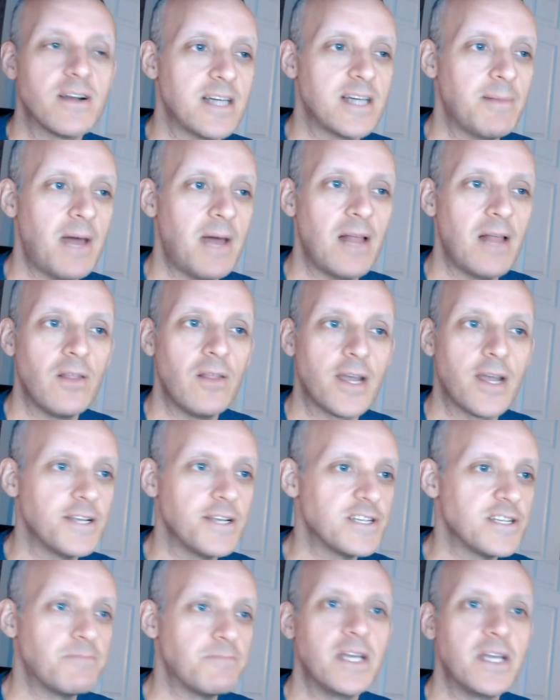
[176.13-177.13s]
I'm not looking to
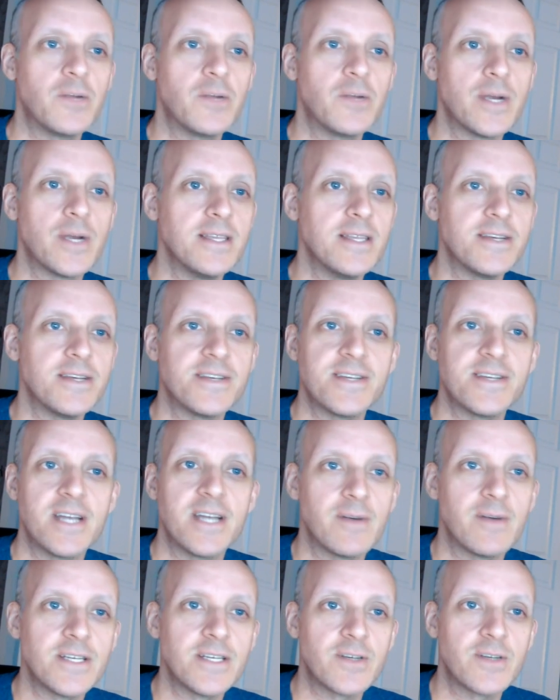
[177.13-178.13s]
speed read the
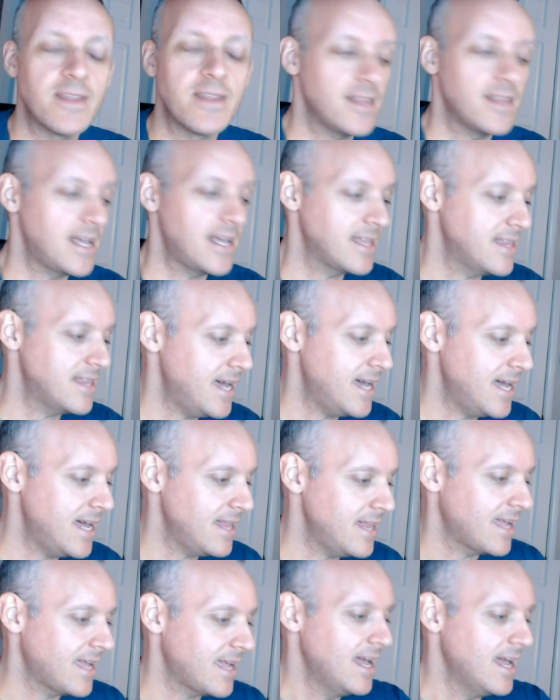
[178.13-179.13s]
series or anything like that.
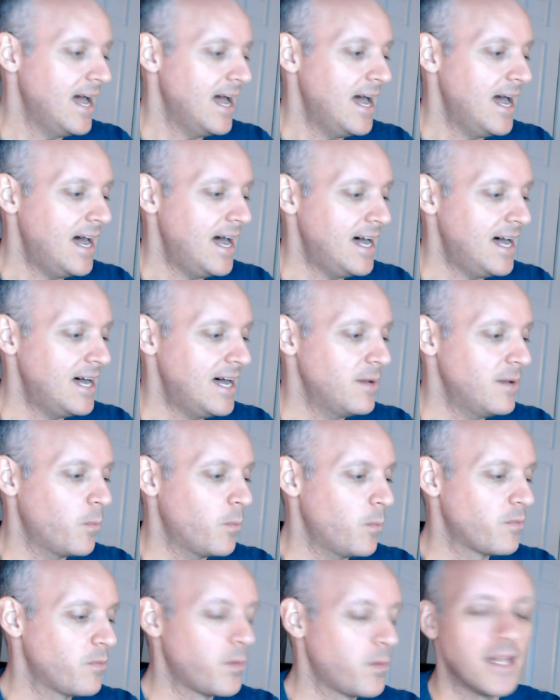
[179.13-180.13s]
Like uh,
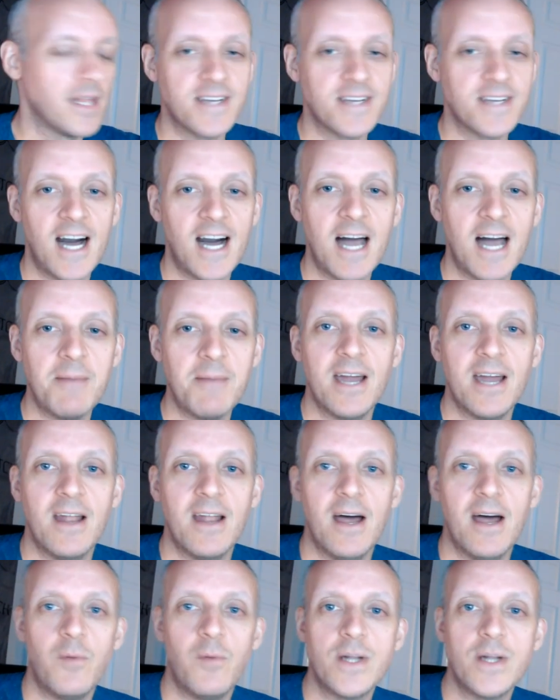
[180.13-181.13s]
with Wheel of Time, I,
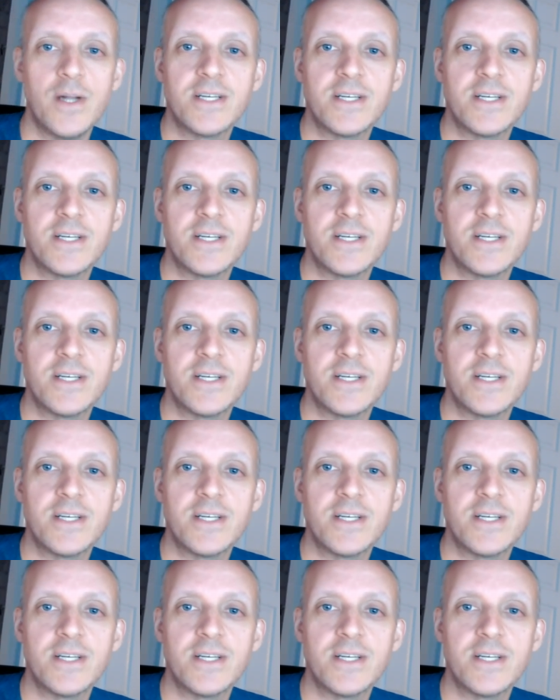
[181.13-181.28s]
I originally